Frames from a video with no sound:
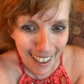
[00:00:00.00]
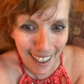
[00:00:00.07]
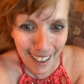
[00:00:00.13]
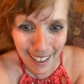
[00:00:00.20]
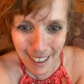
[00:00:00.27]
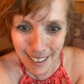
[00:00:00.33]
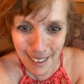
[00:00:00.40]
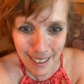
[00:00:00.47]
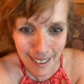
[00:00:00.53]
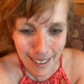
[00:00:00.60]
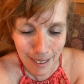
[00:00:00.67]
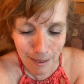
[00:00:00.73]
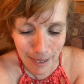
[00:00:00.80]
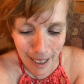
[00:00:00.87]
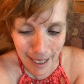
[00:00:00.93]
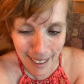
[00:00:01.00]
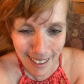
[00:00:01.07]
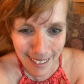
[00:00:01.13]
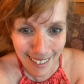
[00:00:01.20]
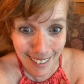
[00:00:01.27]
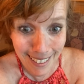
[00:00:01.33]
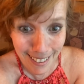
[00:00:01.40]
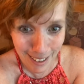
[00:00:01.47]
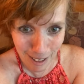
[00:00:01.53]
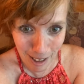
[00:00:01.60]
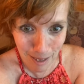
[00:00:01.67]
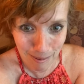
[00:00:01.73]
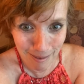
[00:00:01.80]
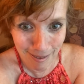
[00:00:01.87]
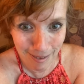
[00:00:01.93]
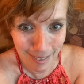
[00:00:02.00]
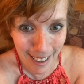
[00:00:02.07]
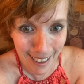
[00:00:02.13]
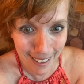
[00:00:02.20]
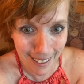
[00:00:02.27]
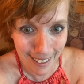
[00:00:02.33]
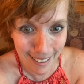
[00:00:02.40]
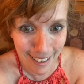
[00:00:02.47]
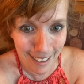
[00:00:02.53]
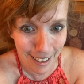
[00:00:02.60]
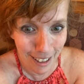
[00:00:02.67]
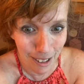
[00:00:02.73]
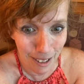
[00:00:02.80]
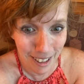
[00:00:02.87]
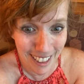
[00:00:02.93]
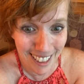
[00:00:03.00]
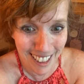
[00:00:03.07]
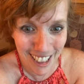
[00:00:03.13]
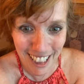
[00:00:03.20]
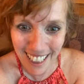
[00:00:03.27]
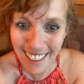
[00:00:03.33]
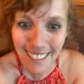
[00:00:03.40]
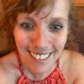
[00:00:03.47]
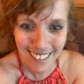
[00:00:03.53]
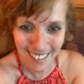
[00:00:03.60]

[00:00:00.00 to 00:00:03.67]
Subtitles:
And I just am like, so I'm like the golden chicken?